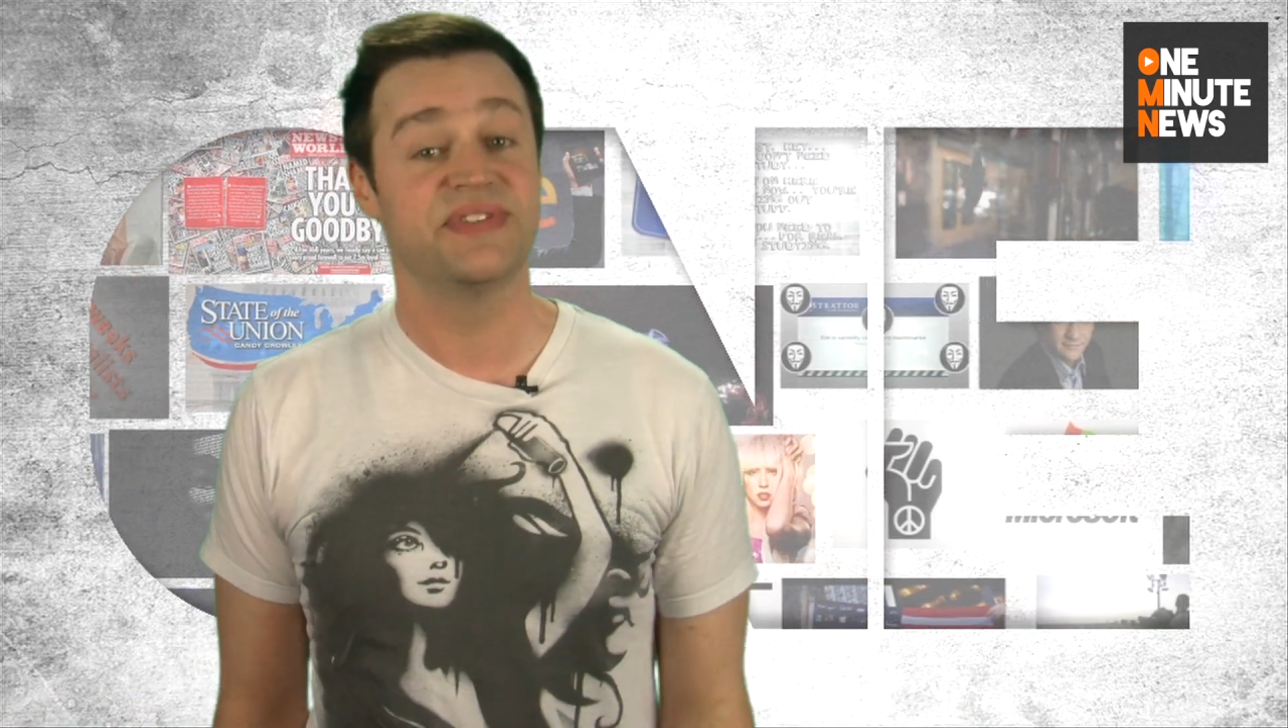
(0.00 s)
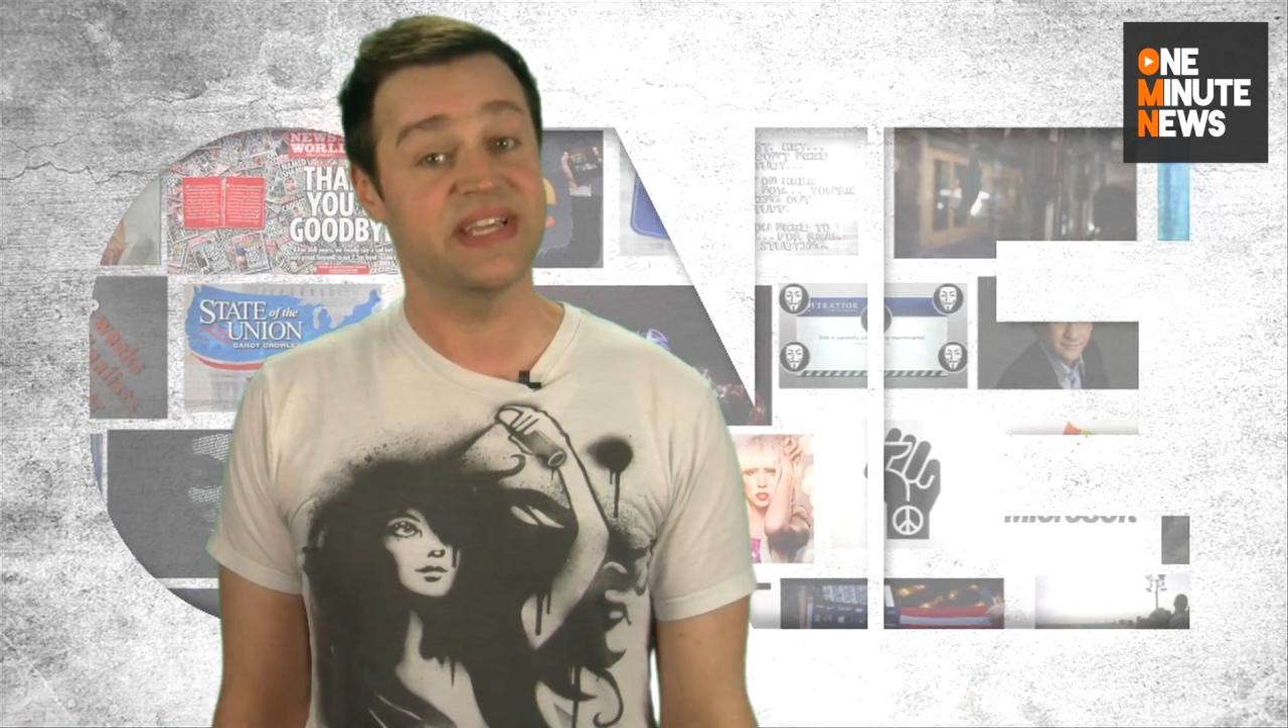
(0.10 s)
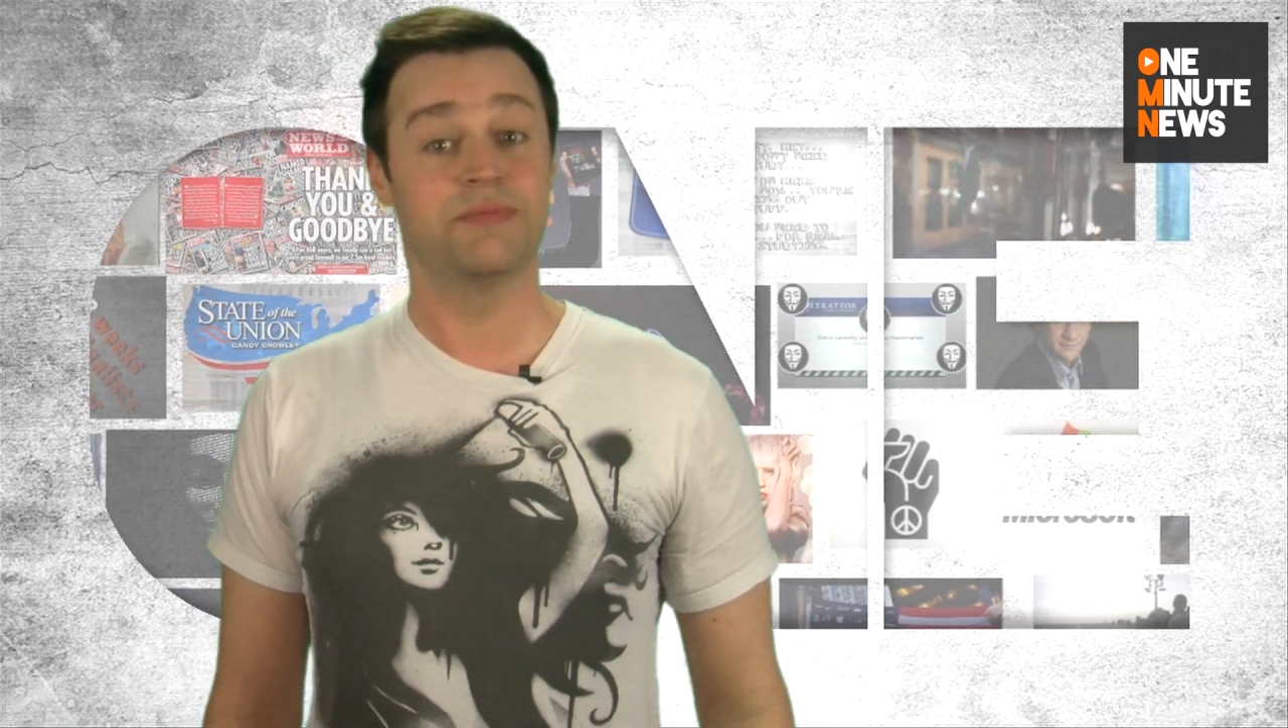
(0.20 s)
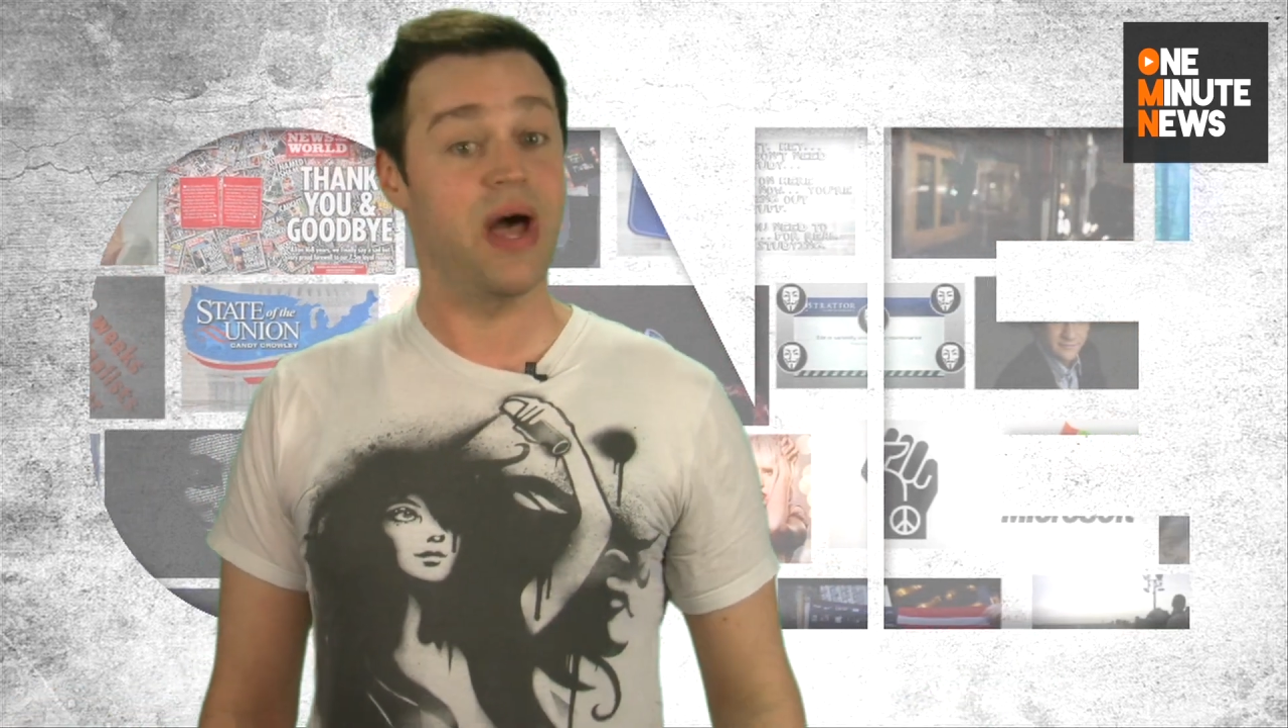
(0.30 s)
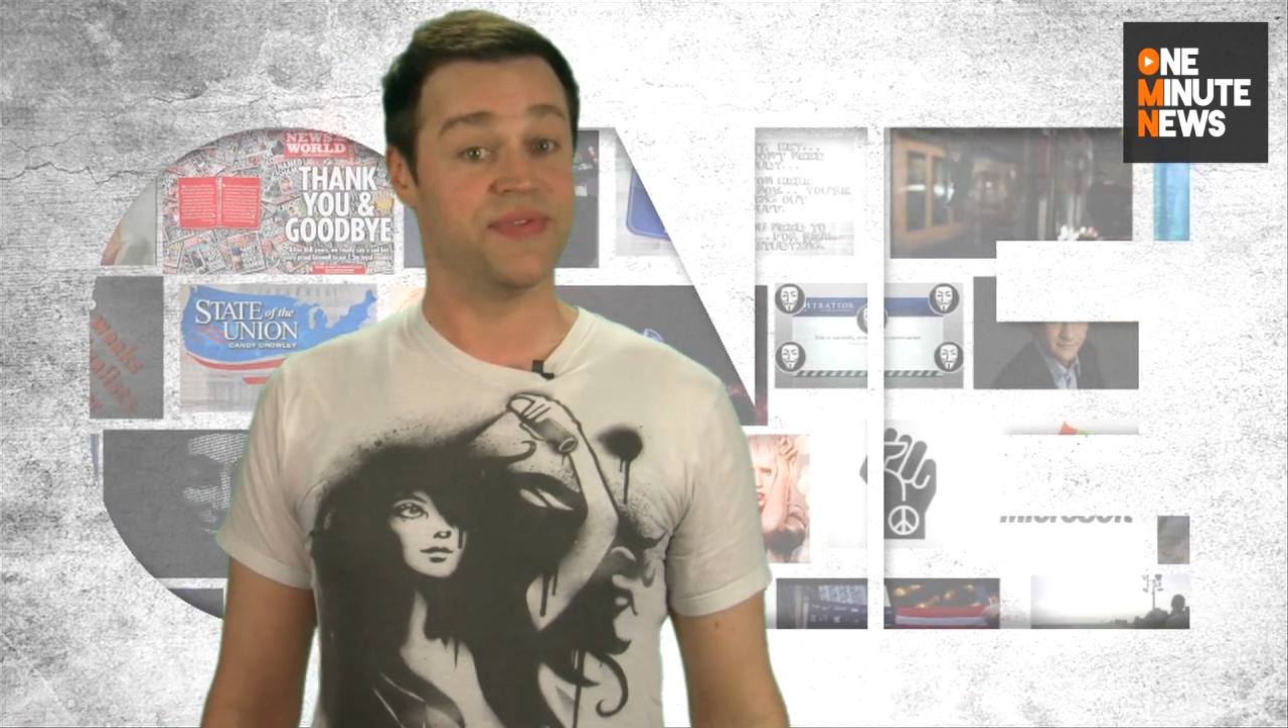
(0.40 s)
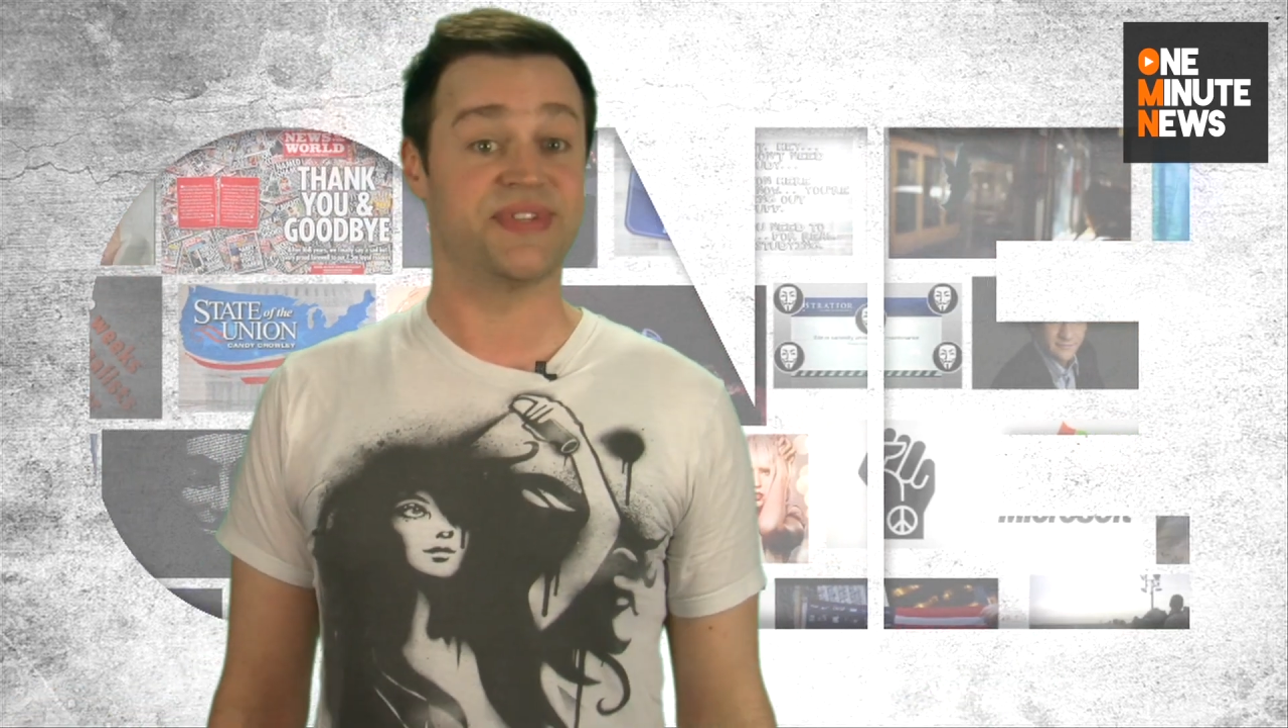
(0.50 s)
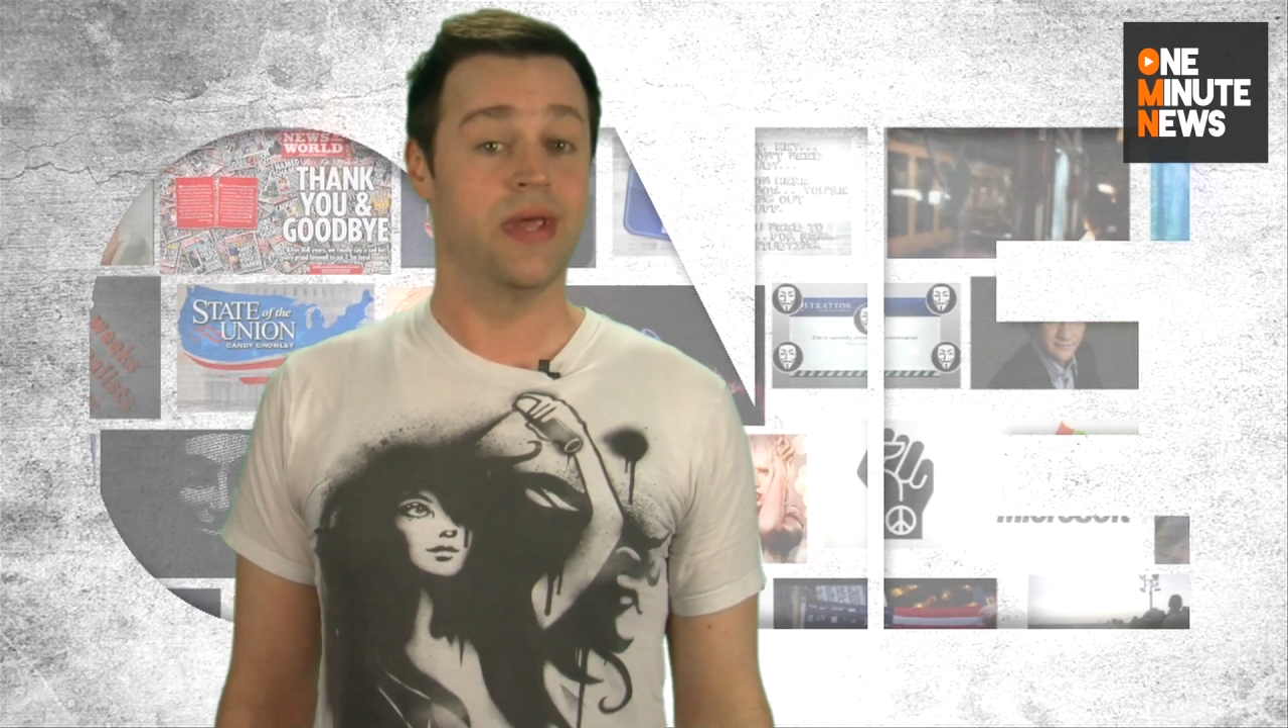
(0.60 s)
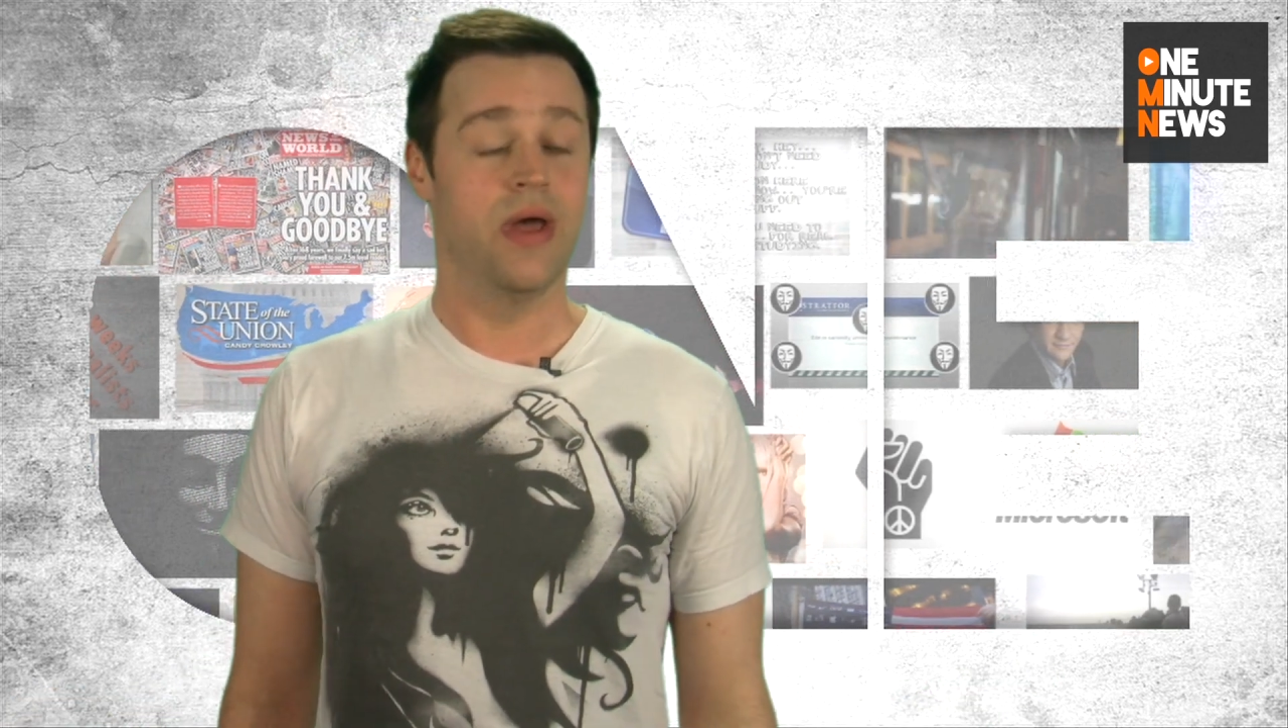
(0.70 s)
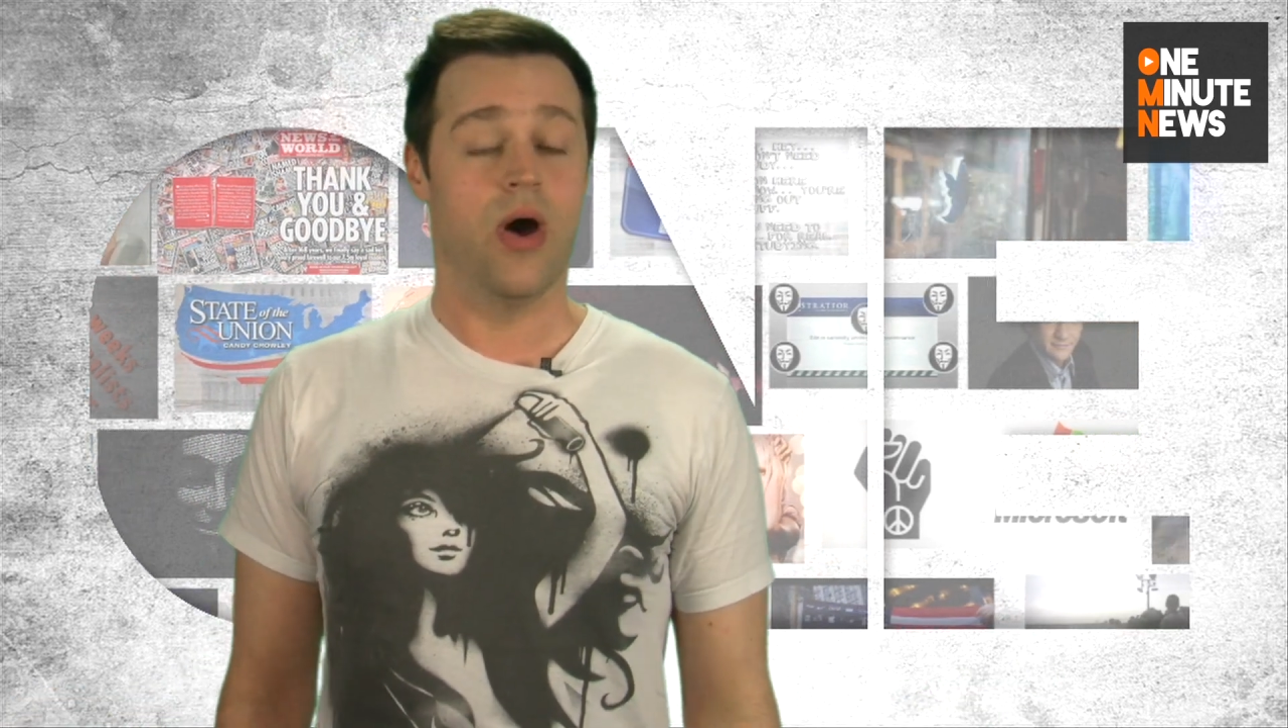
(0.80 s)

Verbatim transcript: six months.